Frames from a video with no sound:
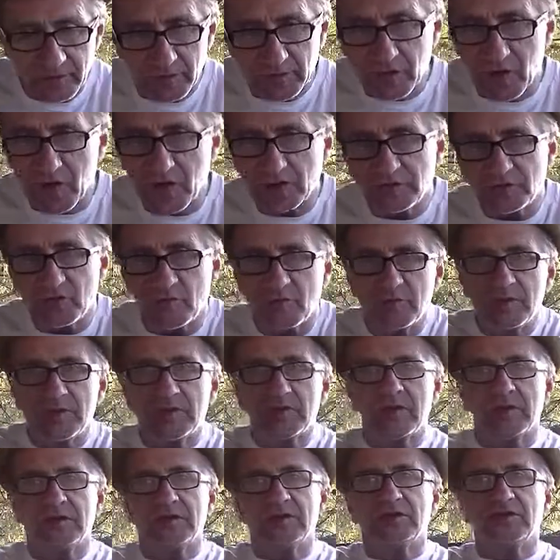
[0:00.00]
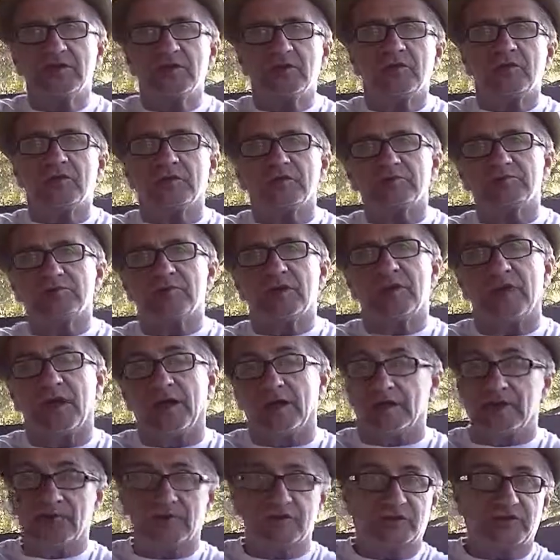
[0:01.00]
God told me and I didn't do it. And
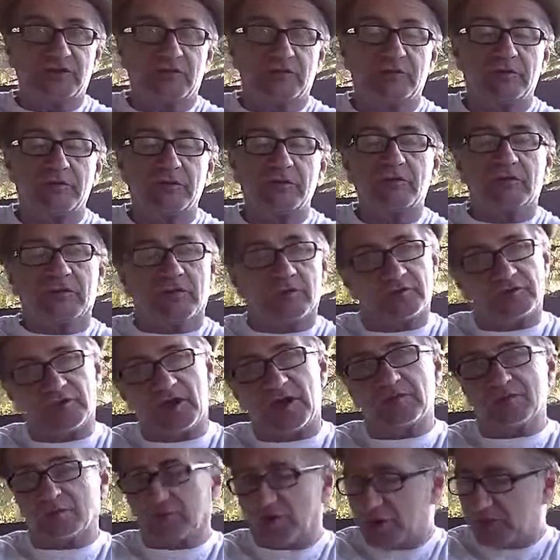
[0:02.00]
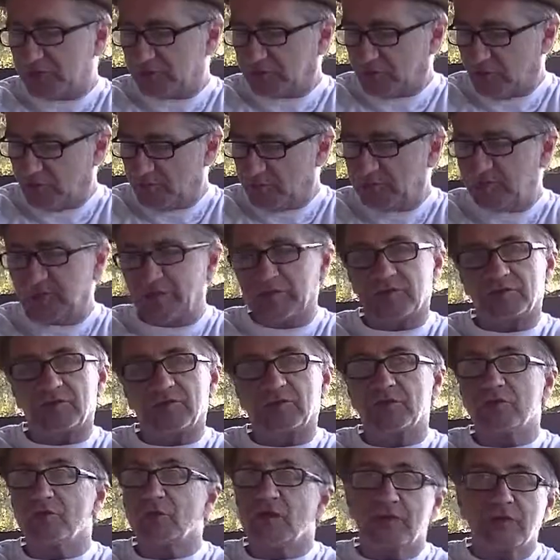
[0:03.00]
I'll even share with you, there are times God's told me things to
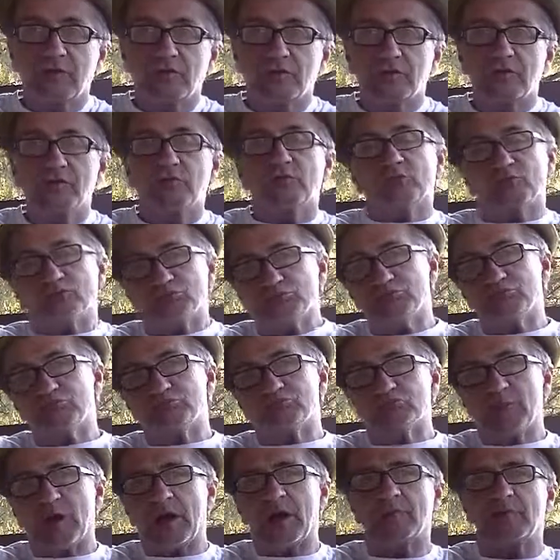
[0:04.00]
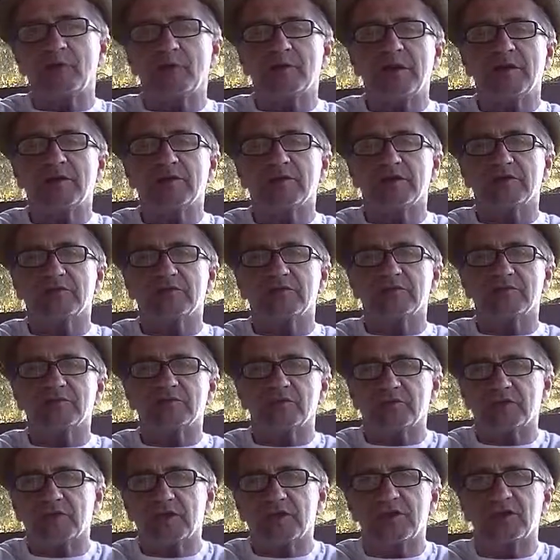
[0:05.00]
do I don't do. I'm rebellious,
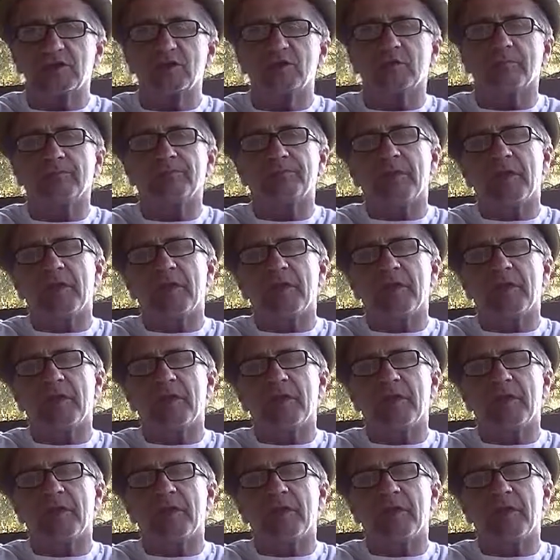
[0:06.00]
just like you.